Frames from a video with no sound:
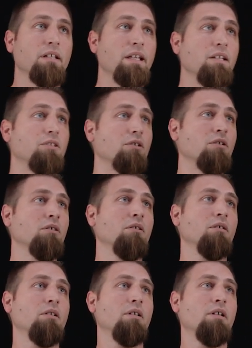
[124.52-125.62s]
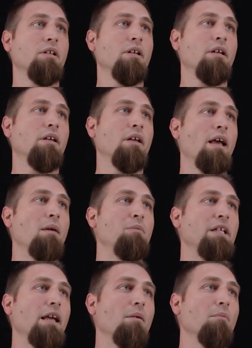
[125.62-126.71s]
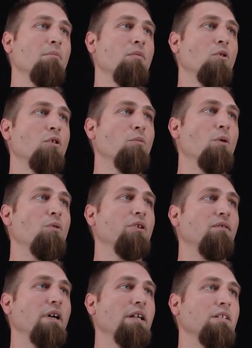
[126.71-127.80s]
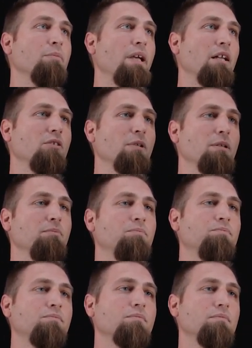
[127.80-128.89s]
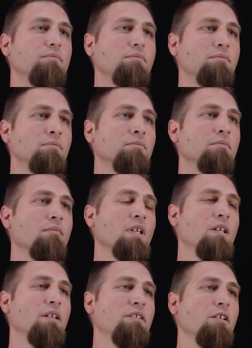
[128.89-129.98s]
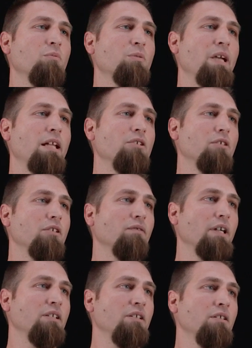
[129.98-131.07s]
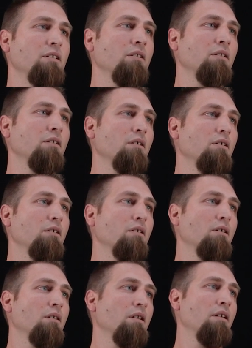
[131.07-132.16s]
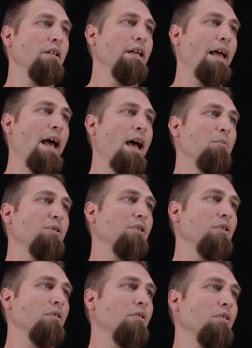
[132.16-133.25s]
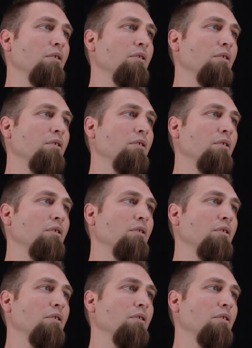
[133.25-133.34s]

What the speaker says: The answer, MDM, or mobile device management. This helps manage our devices, apps,